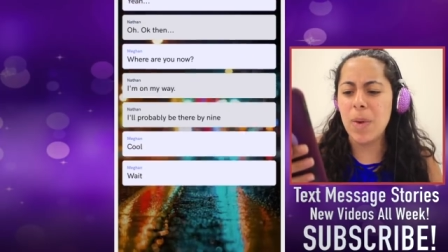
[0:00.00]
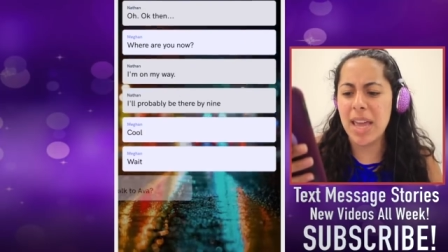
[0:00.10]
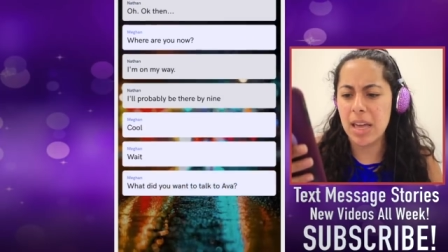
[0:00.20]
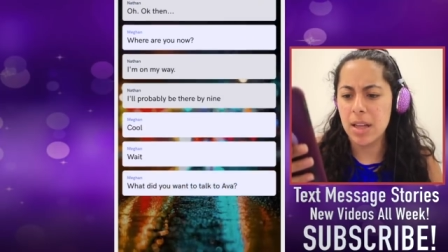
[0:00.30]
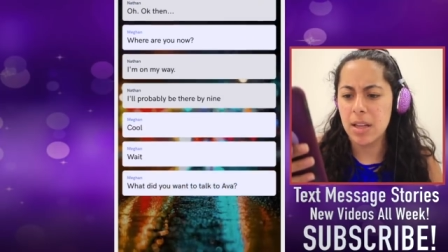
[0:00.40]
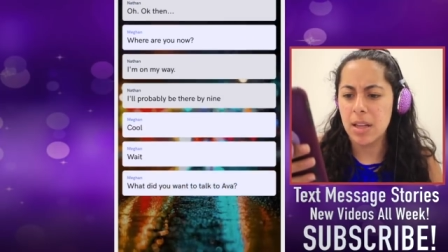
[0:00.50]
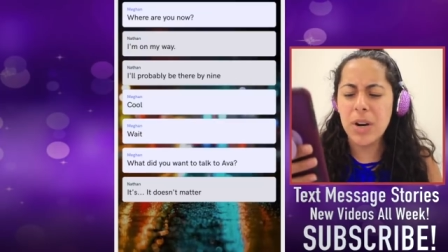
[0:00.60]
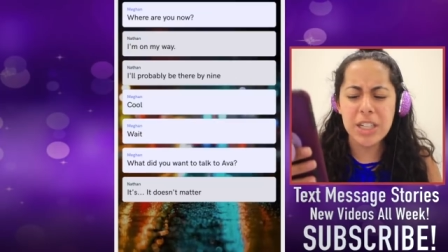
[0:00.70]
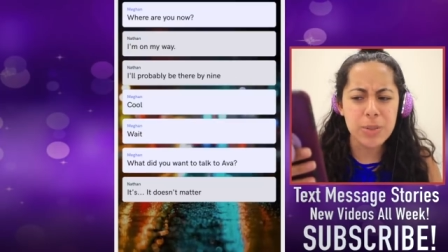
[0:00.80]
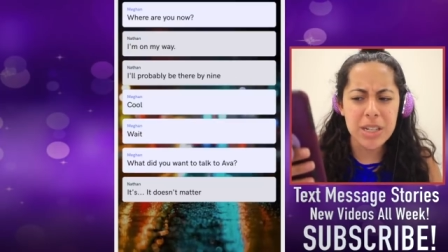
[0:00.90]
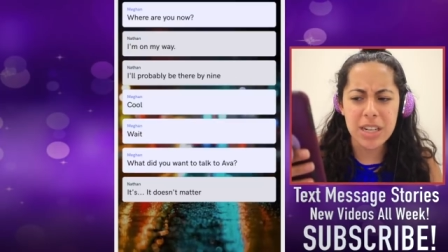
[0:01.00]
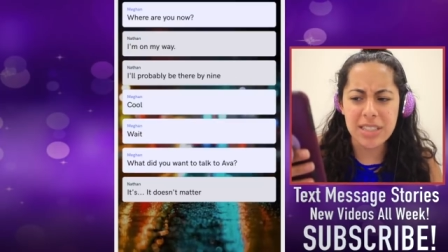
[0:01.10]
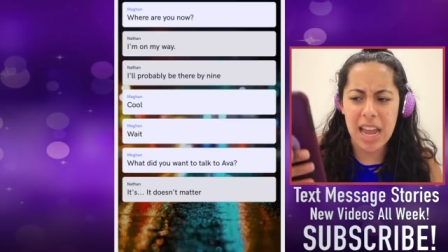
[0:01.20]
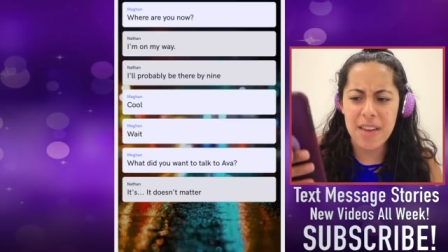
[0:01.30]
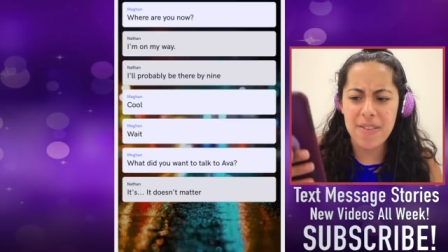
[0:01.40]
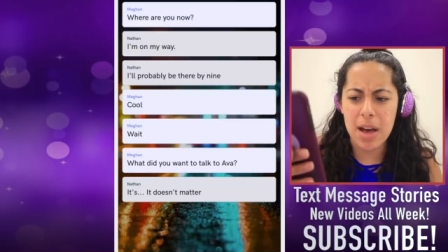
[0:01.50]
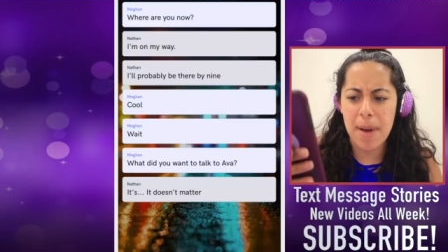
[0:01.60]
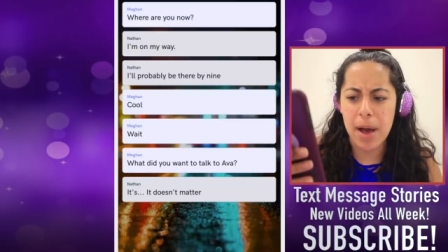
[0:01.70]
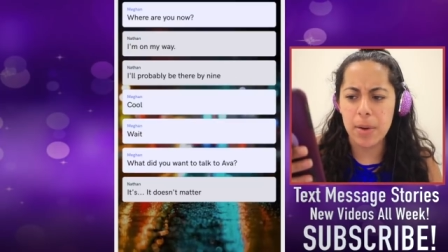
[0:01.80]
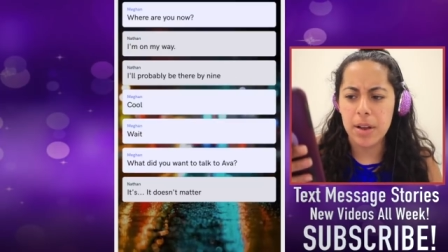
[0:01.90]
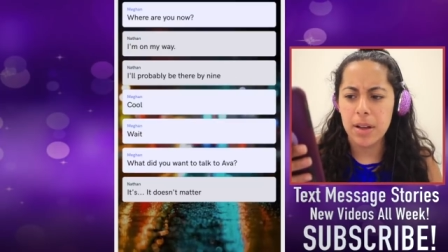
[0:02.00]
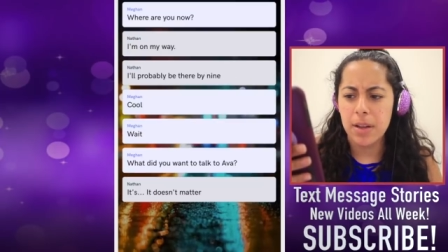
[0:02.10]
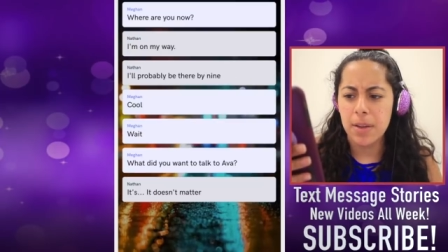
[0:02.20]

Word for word: Wait, what did you want to talk to Ava about?